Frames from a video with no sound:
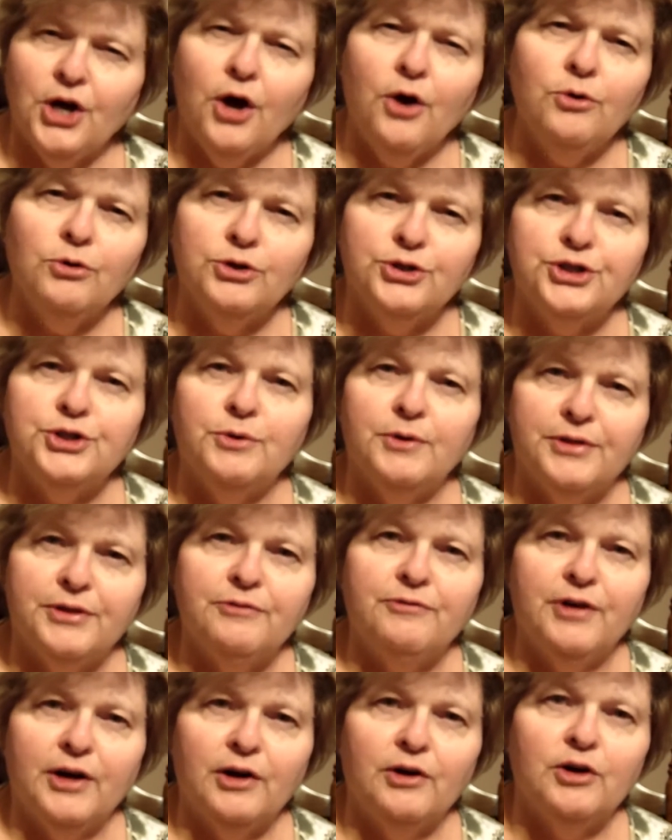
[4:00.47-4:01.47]
told you at
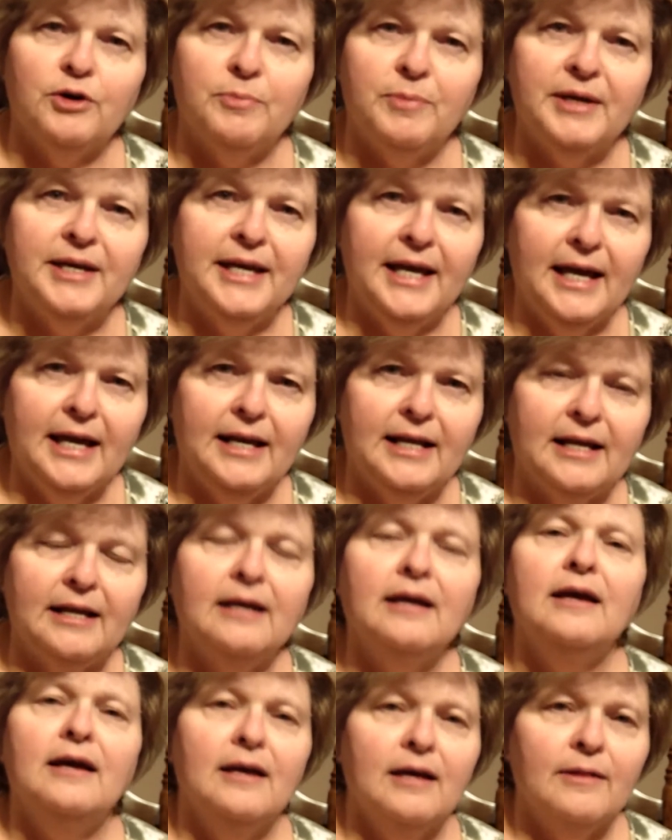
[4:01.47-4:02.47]
the very
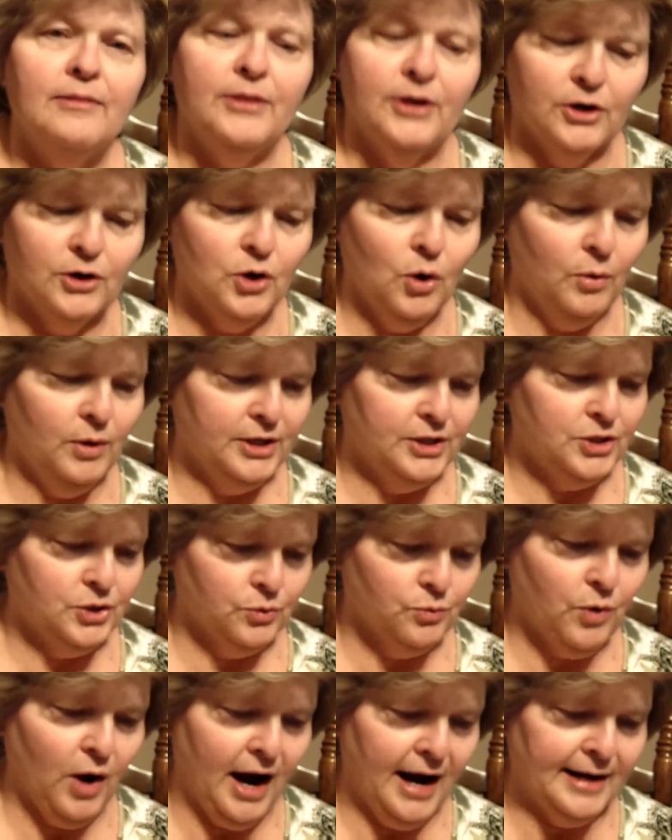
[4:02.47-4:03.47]
beginning they're going
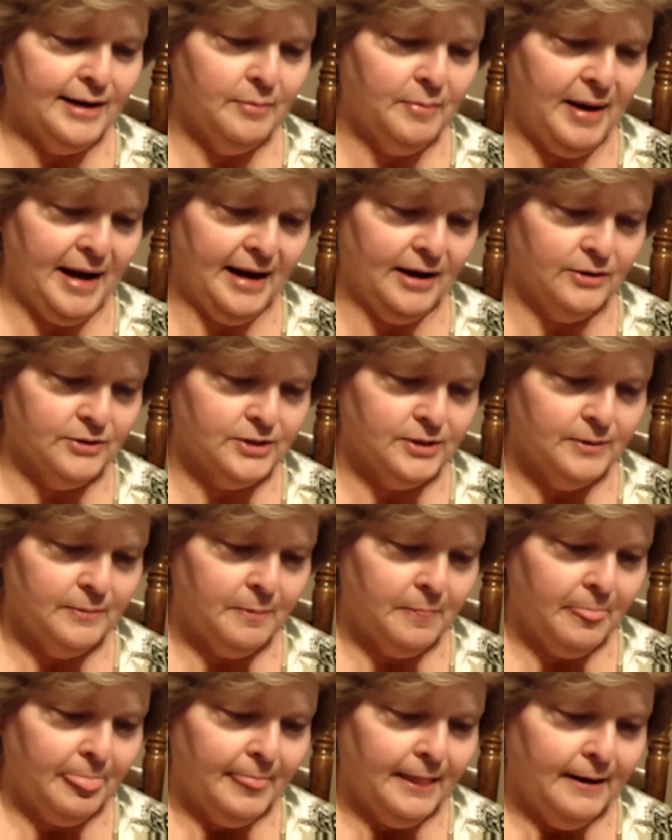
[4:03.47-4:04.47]
to write about.
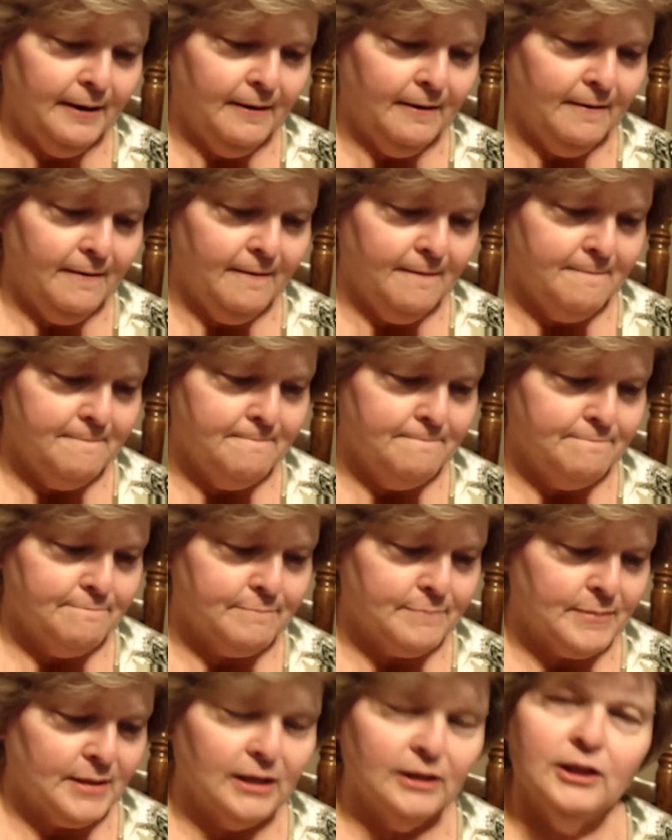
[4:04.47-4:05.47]

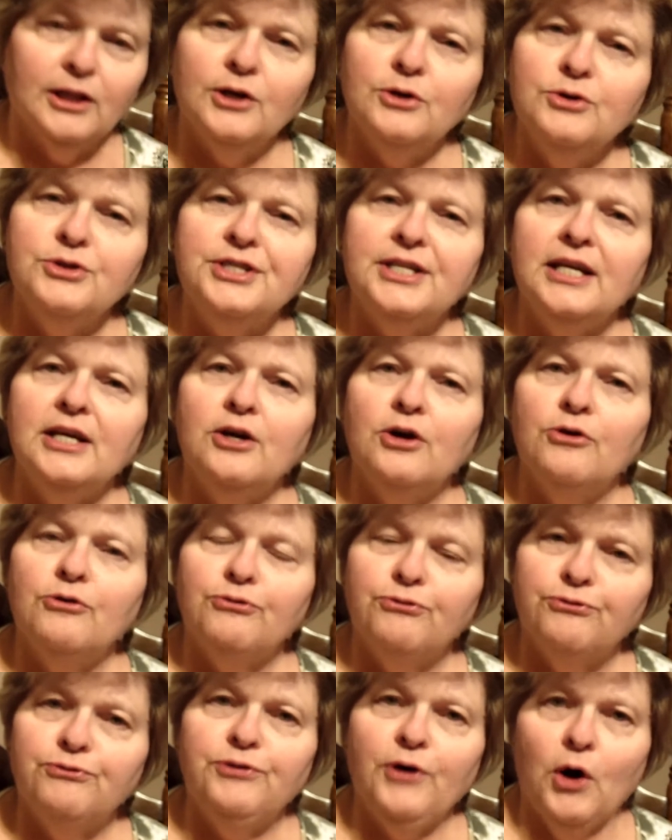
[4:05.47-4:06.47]
Losing
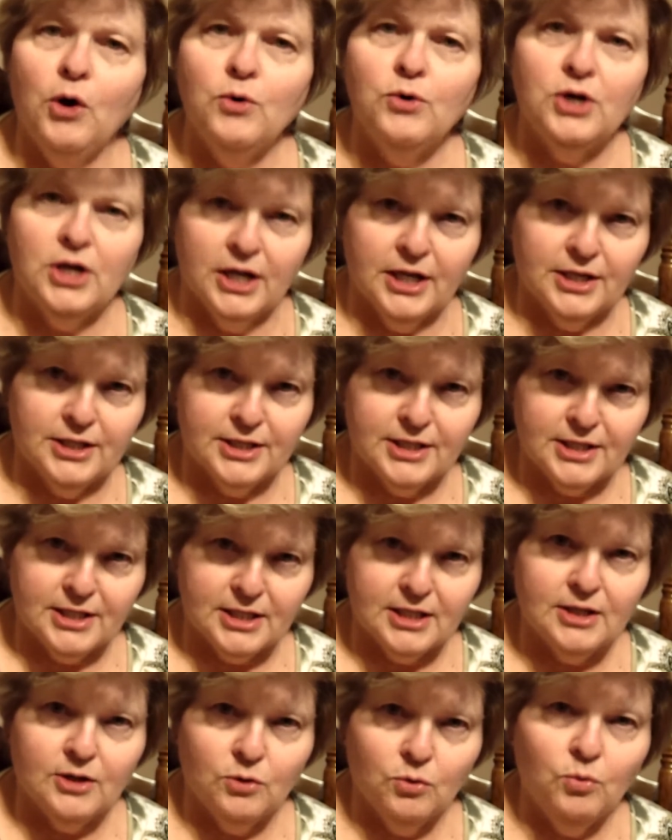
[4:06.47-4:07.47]

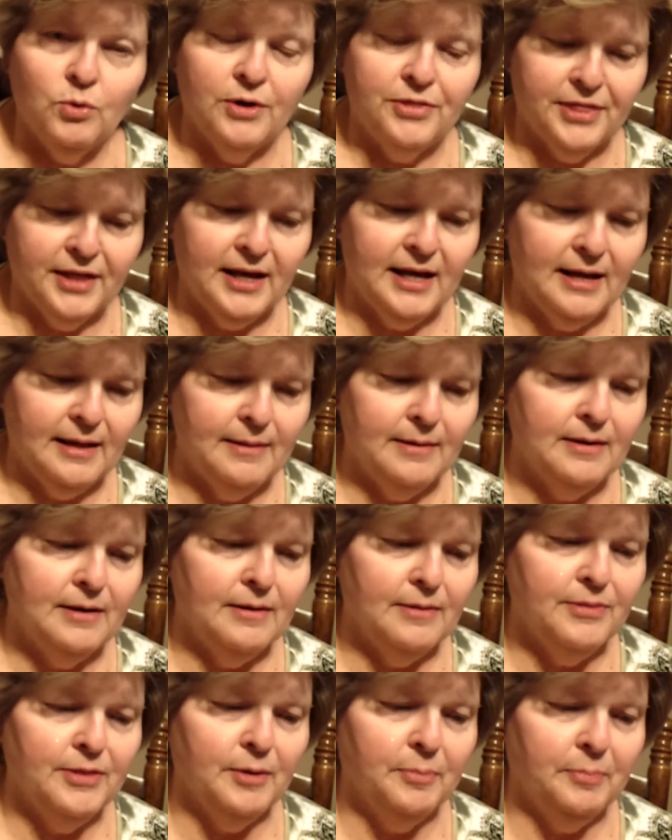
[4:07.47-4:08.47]
focus
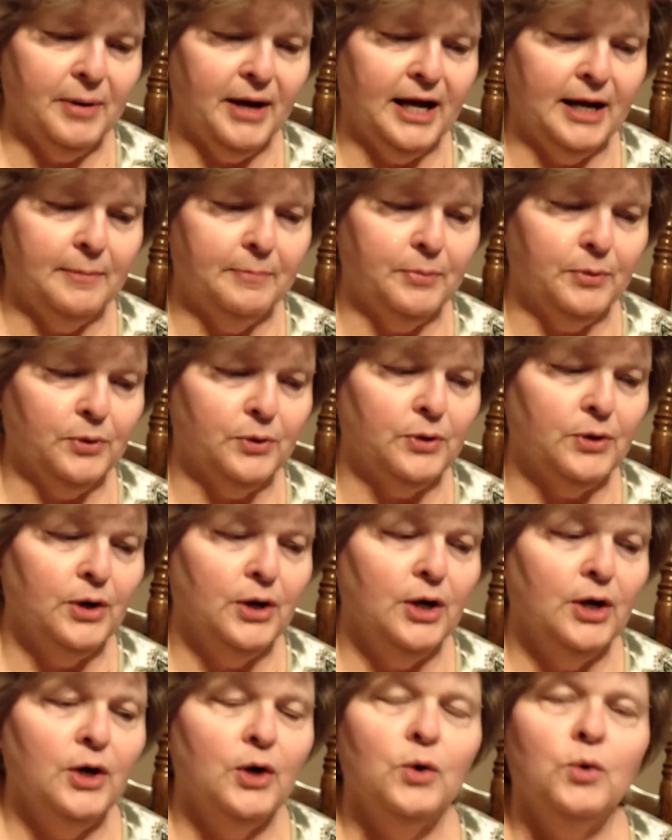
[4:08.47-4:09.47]
within the paper
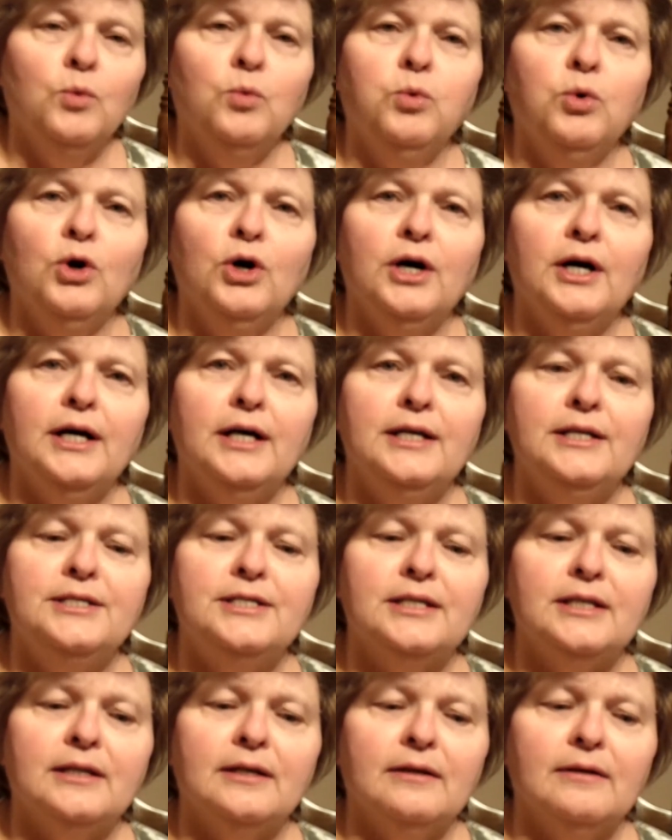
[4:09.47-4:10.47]

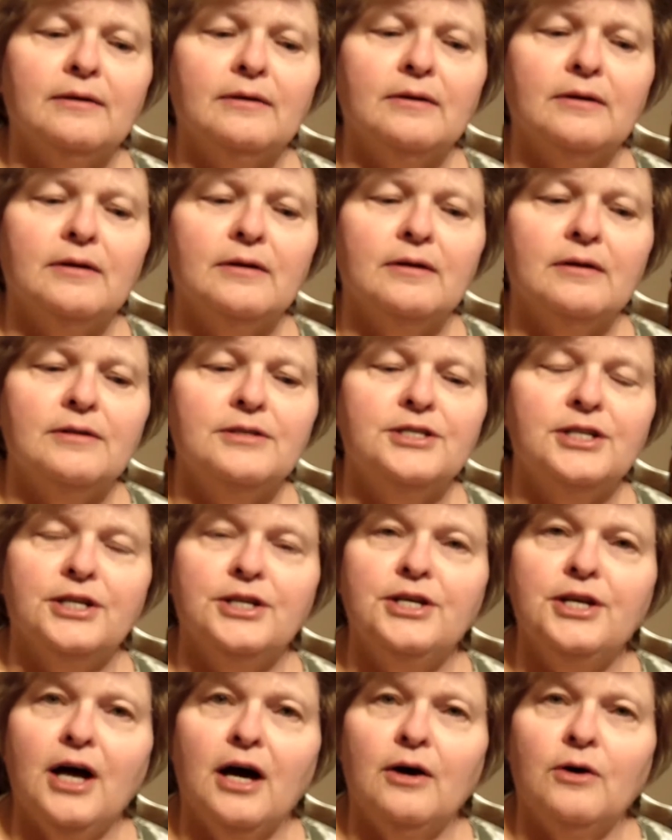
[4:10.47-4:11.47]
would
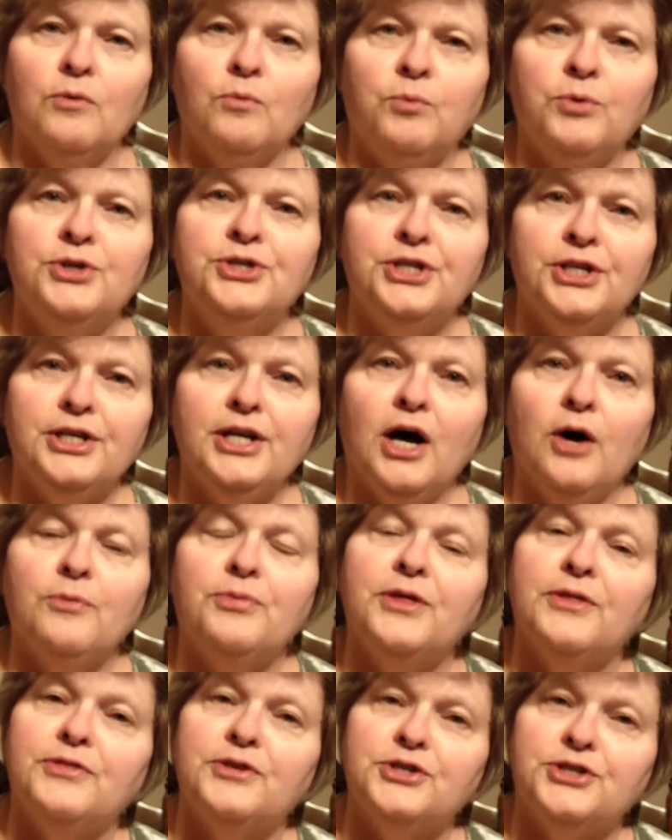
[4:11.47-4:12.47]

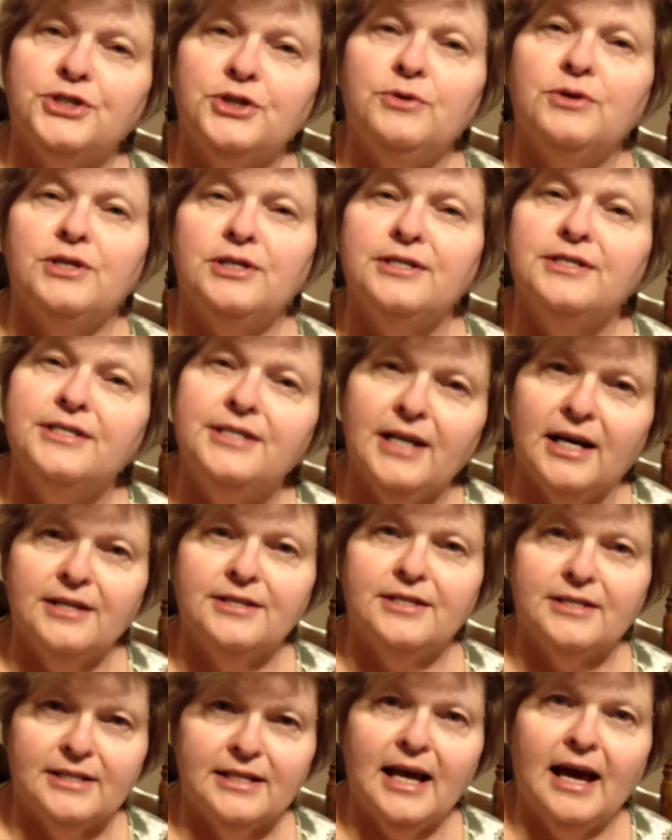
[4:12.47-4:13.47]
denote that the student
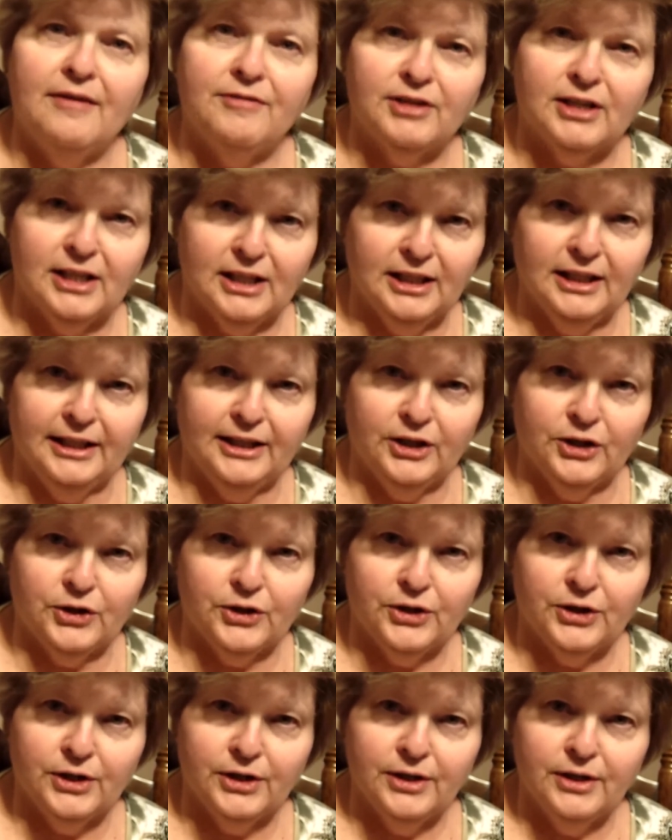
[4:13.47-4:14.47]
doesn't have a
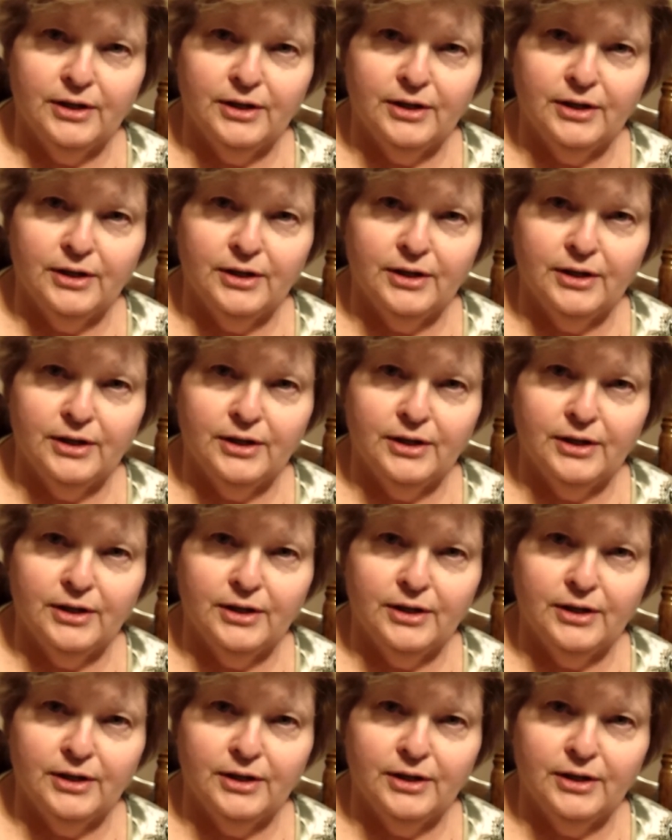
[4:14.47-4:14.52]
clear